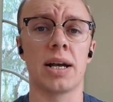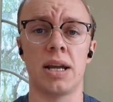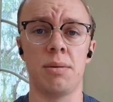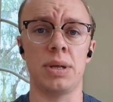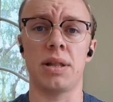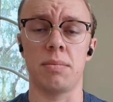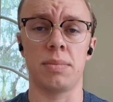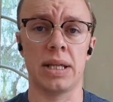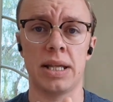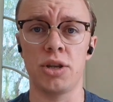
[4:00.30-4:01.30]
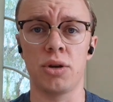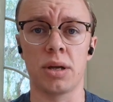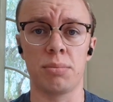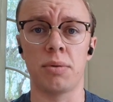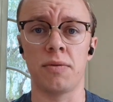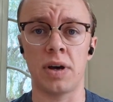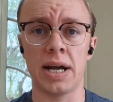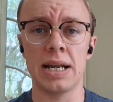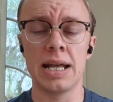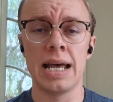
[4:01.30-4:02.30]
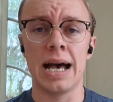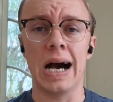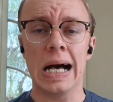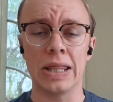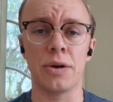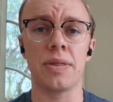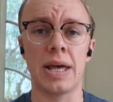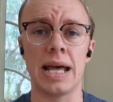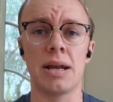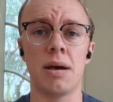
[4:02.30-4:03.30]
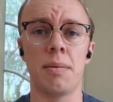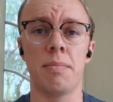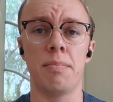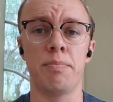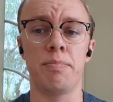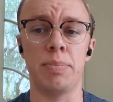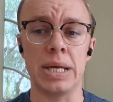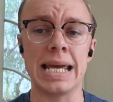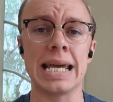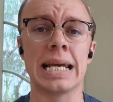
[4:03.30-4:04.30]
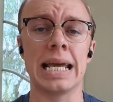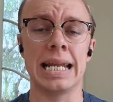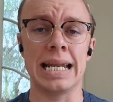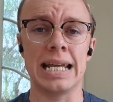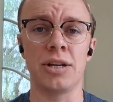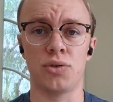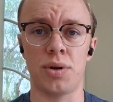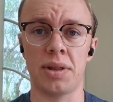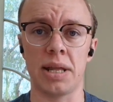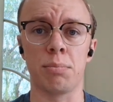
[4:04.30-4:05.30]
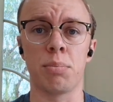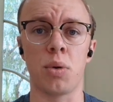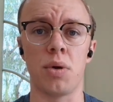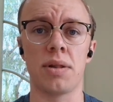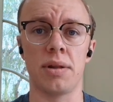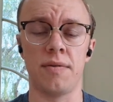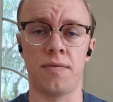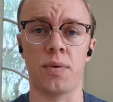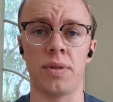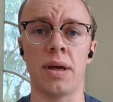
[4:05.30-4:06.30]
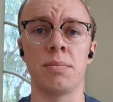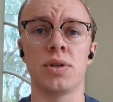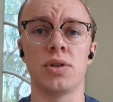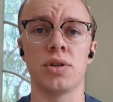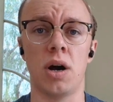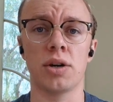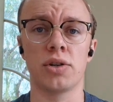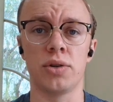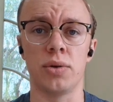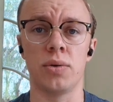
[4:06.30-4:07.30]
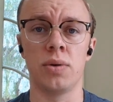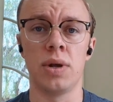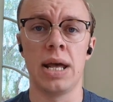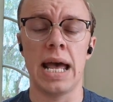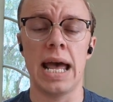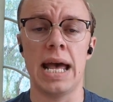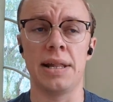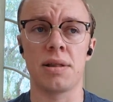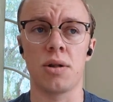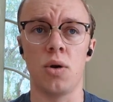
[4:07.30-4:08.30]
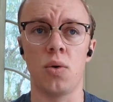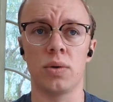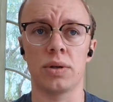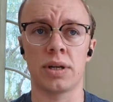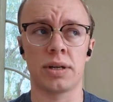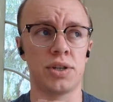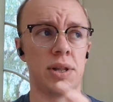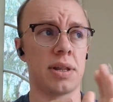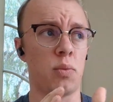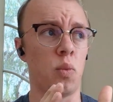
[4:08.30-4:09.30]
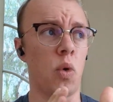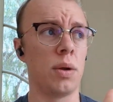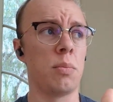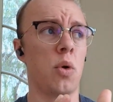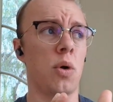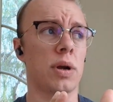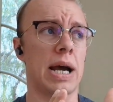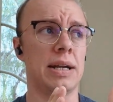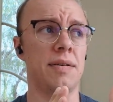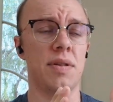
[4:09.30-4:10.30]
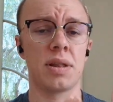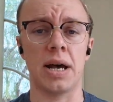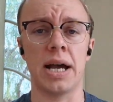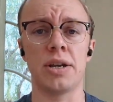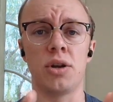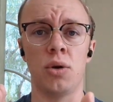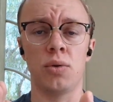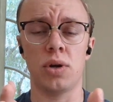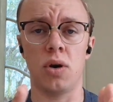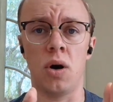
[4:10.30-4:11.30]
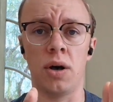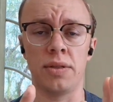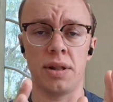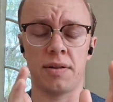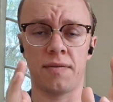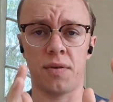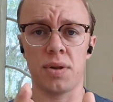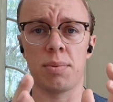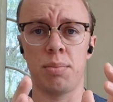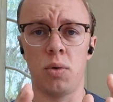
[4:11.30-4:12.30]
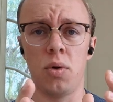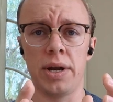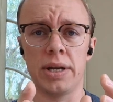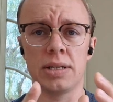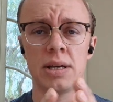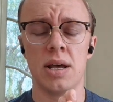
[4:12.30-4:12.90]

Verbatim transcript: going to be something that you can provide other than being an interesting person for them to talk to. And so, just one more kind of side note on this first point